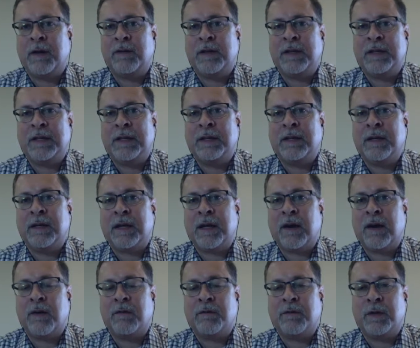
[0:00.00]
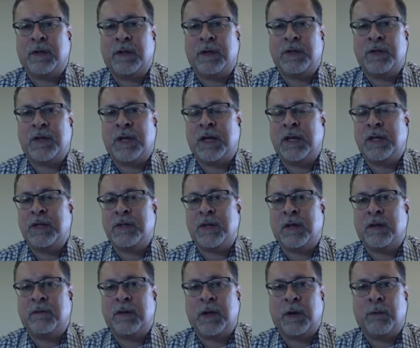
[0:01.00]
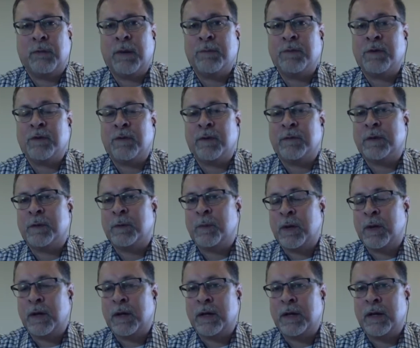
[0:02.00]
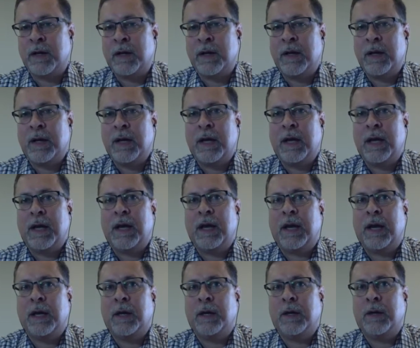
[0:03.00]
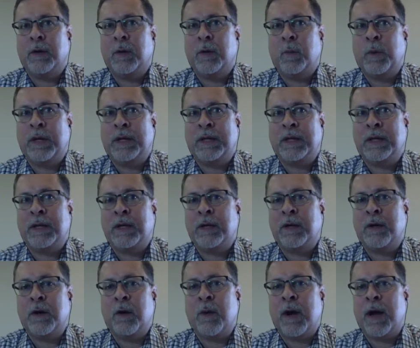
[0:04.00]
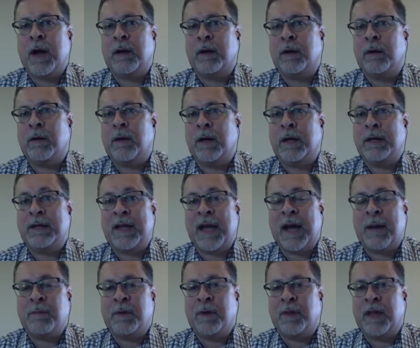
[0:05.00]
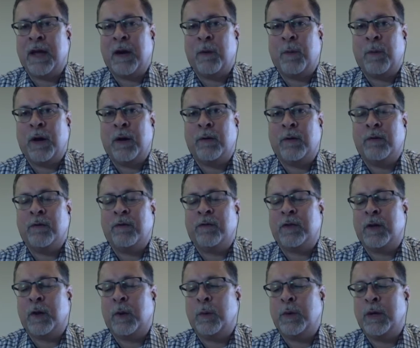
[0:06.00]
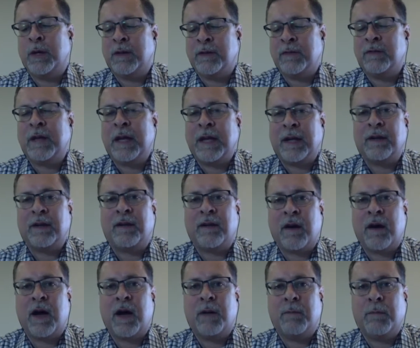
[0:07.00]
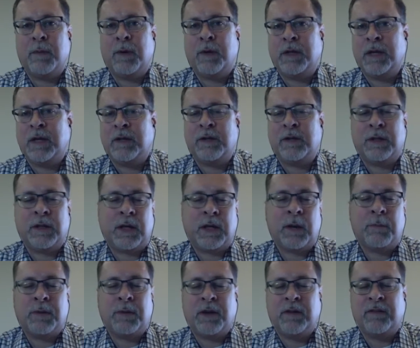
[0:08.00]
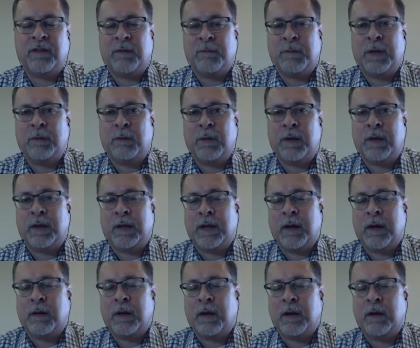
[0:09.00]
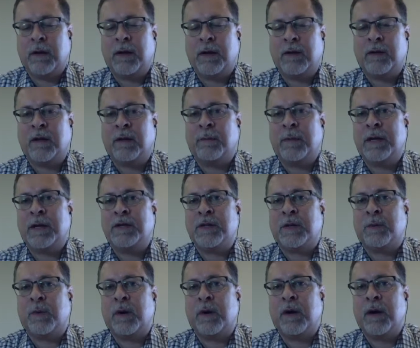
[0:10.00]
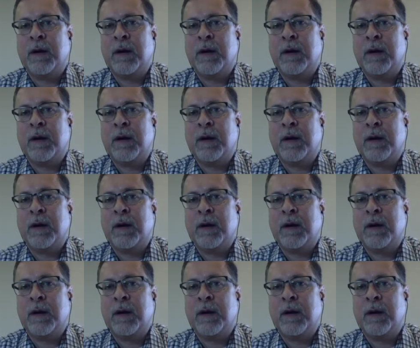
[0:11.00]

it didn't account for the change of interrupt driven work. And we didn't know how to adapt to that well. So it's taken time with each of the companies I've been with and now here at IntelliMagic, where